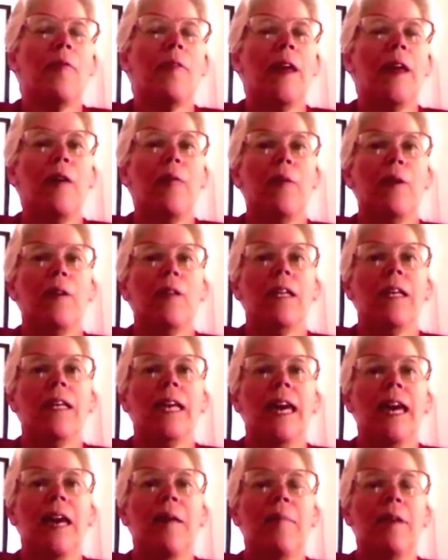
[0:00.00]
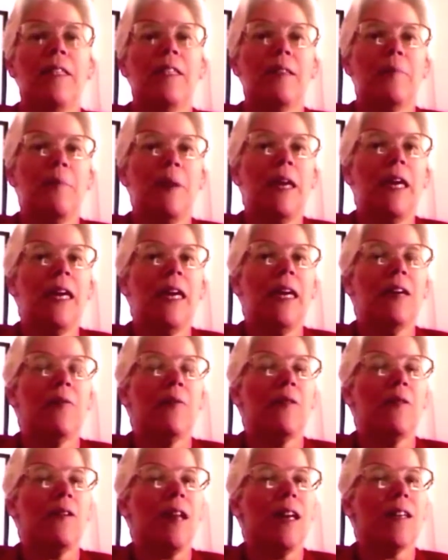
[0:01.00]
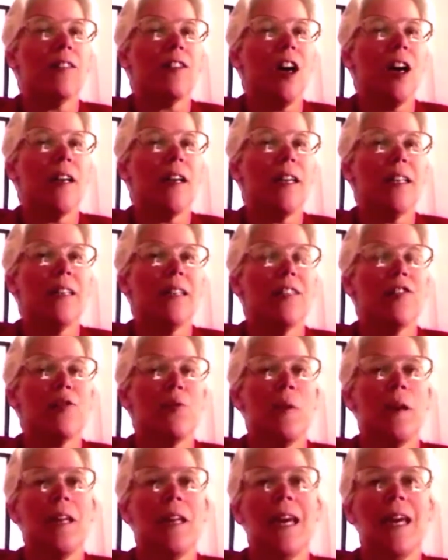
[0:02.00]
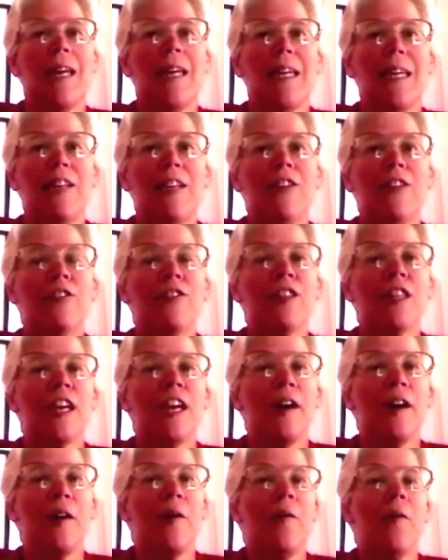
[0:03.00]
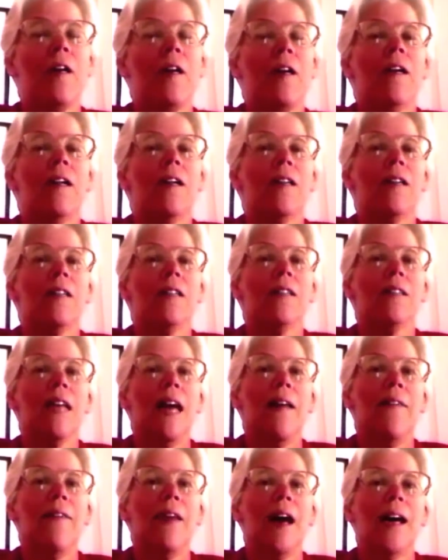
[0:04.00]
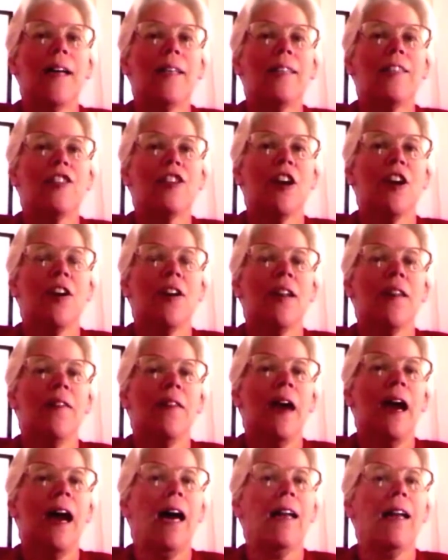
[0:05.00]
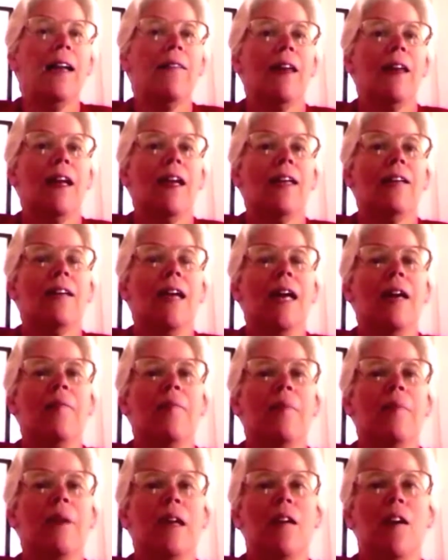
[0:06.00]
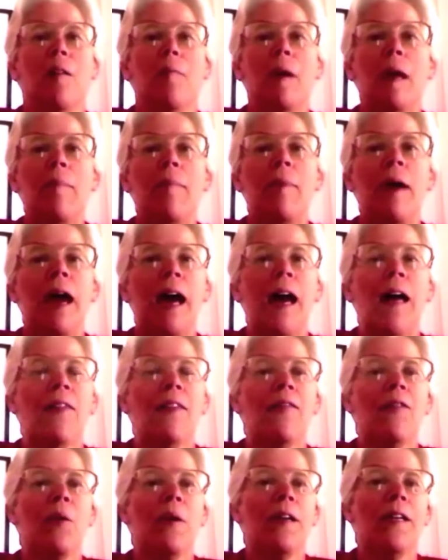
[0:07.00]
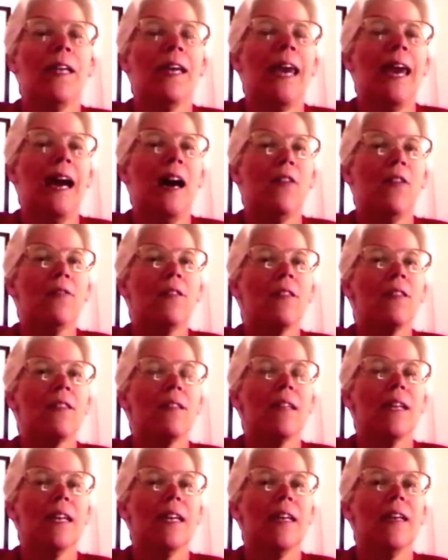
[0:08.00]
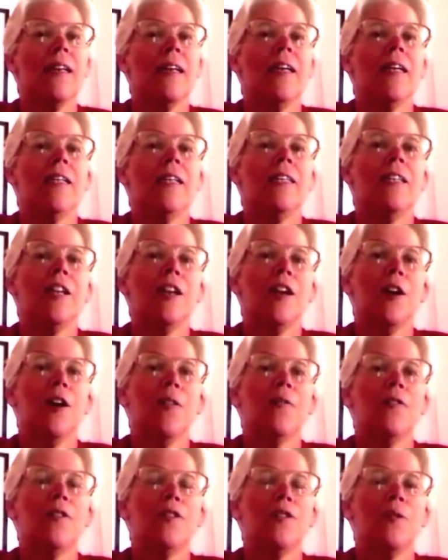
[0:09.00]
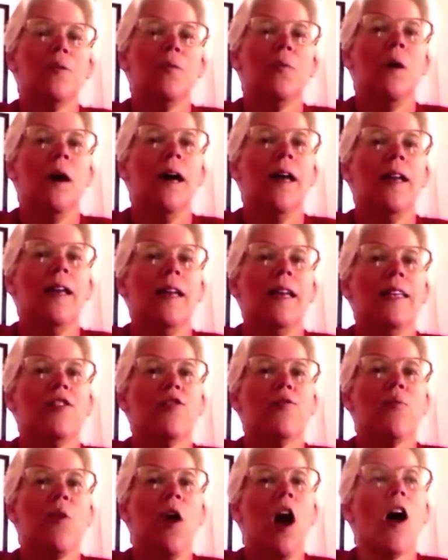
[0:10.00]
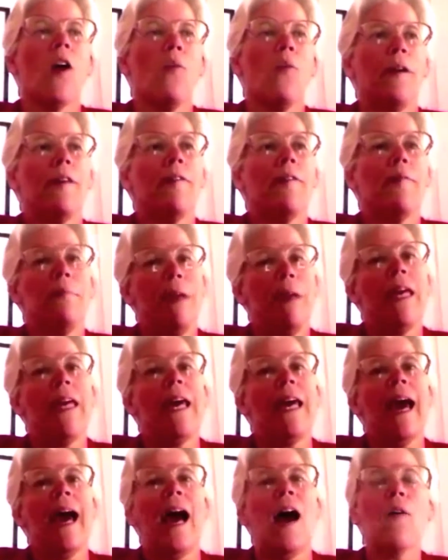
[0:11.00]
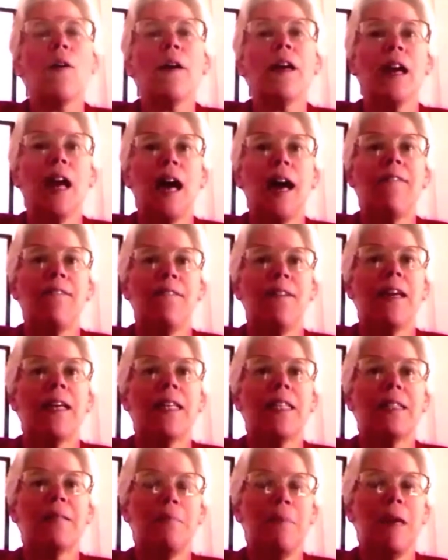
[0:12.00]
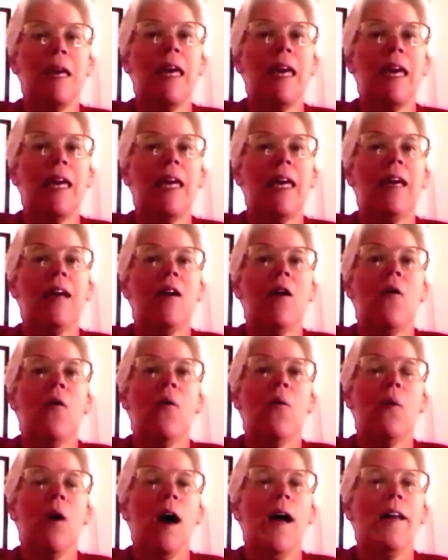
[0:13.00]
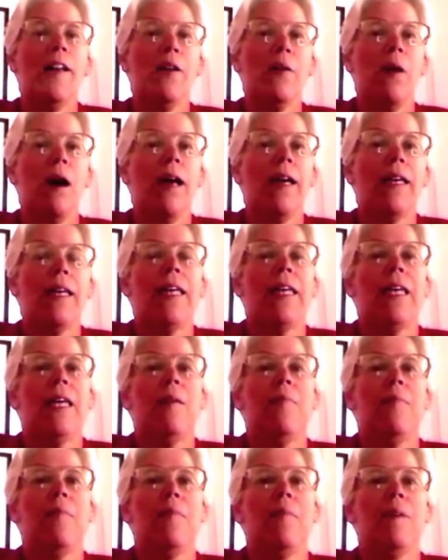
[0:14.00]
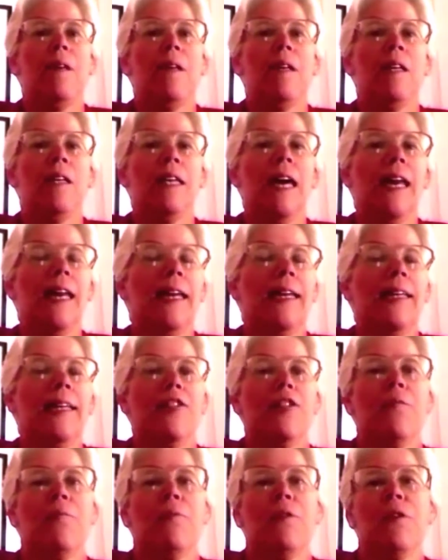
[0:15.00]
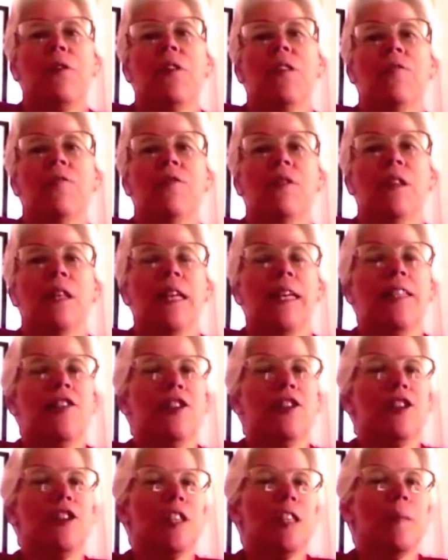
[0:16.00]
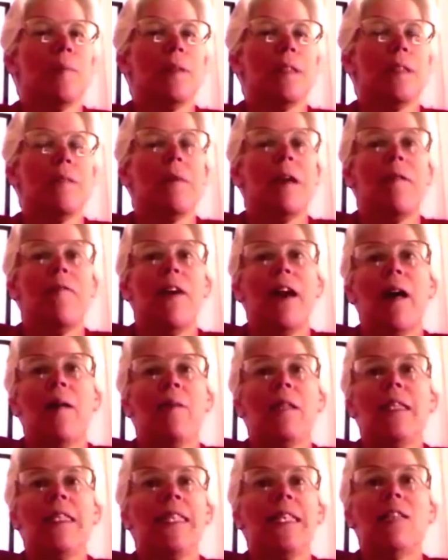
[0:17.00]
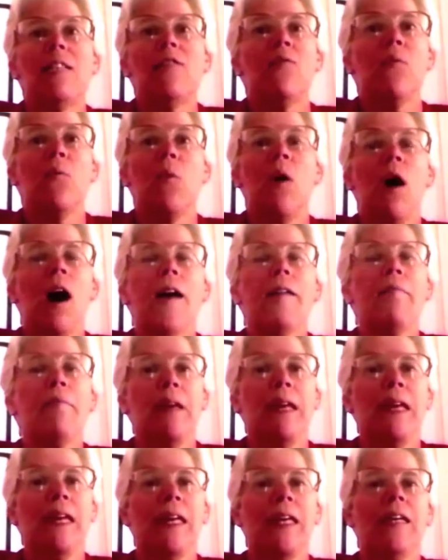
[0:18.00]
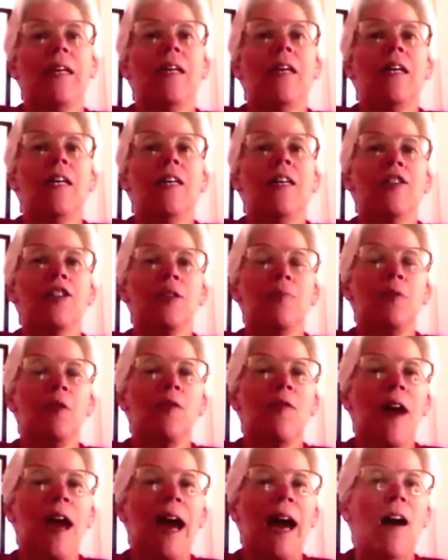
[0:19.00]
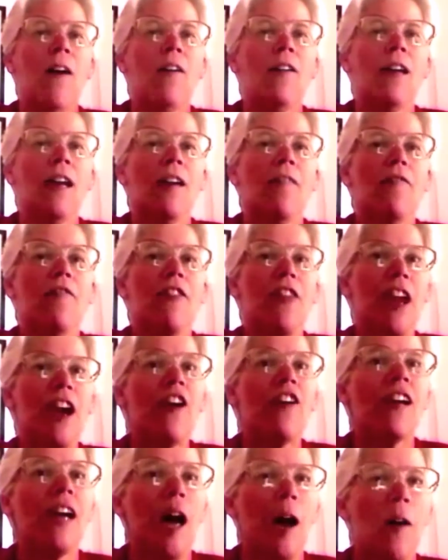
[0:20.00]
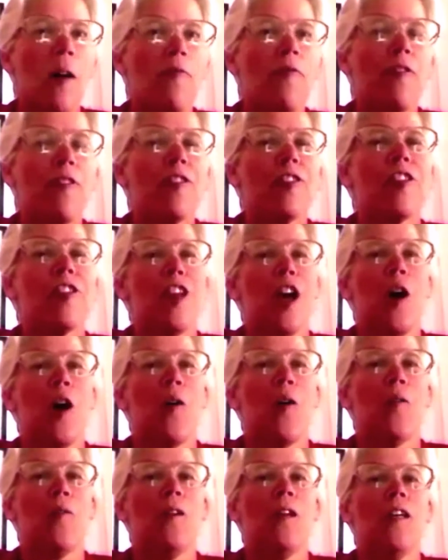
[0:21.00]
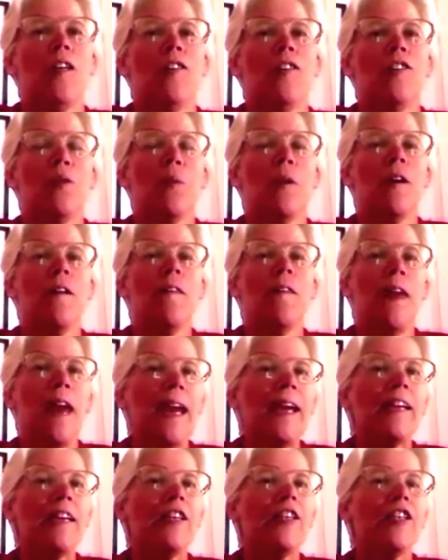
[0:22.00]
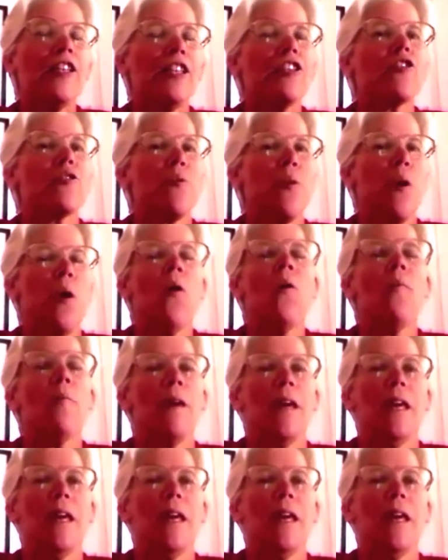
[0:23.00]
really came into being. We're not talking like twenty-eight years ago. And I started that, and then I had been on my path of going to counseling, you know, to what is wrong with me, how can I fix me, why do I keep getting into abusive relationships. So my family didn't want me to move out of their comfort zone to where they could control me.